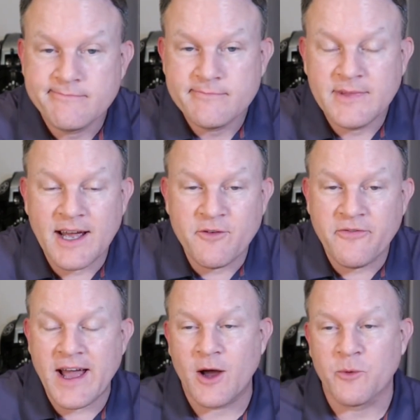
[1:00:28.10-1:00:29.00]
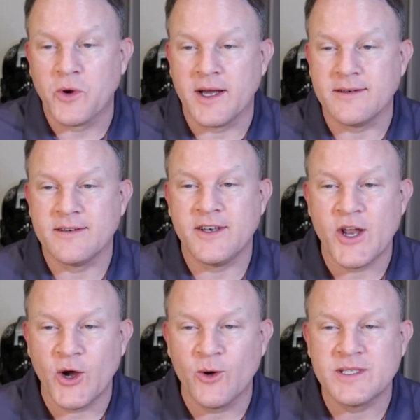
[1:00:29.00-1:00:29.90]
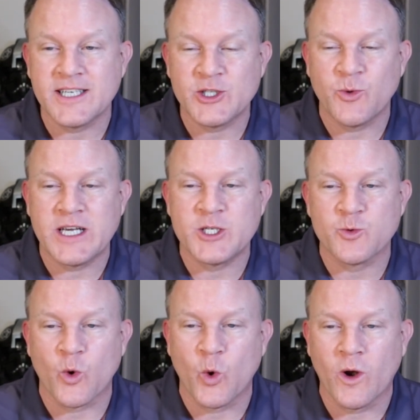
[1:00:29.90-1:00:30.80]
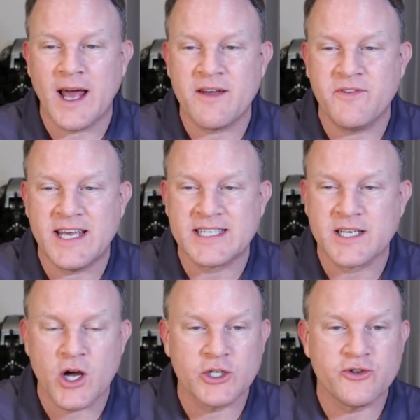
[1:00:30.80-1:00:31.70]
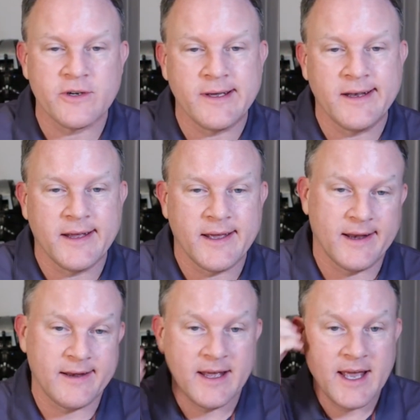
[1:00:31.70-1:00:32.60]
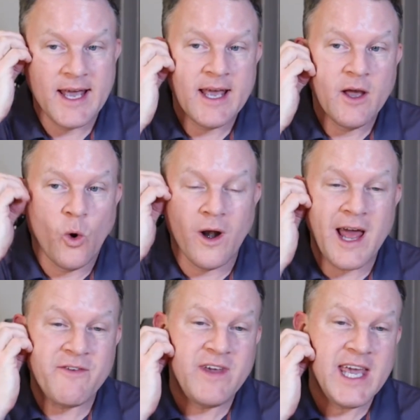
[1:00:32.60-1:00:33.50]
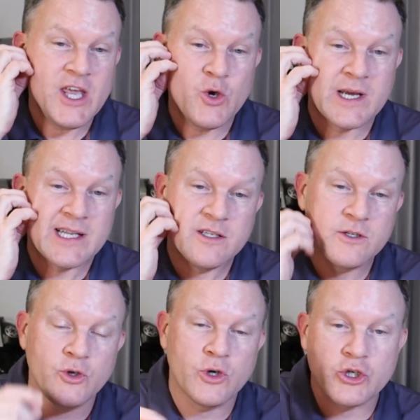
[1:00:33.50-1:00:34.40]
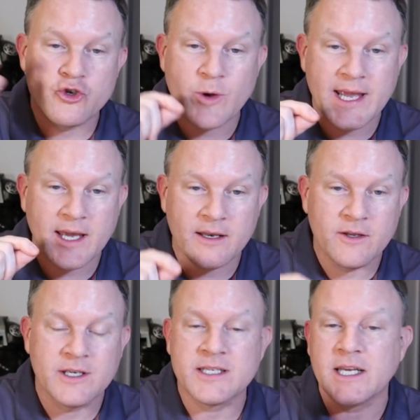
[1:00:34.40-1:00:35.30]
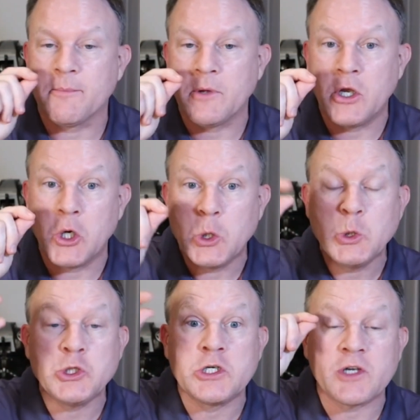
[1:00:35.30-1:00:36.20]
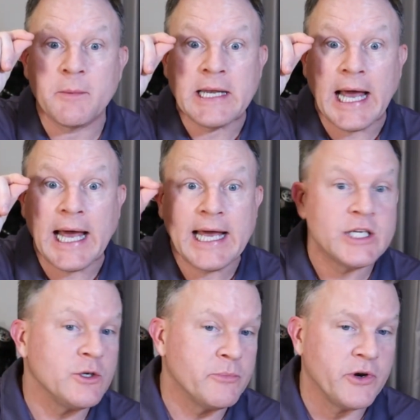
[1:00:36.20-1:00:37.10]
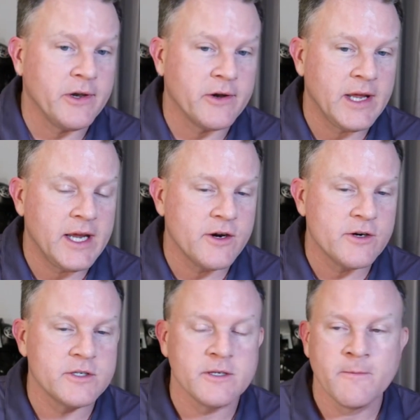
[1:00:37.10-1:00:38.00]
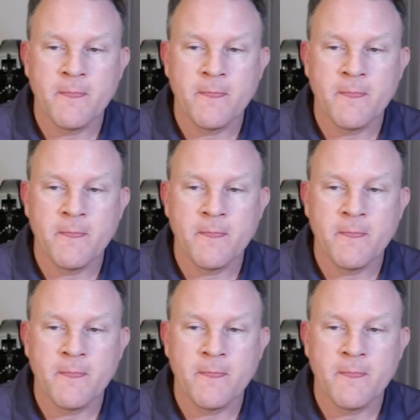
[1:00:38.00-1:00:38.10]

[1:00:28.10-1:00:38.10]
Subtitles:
Never found one. No situations where oral IV is contraindicated. Oral IV, you can drink it, you can stick up your nose, you can drop it in your eyes, you can put it in your ears.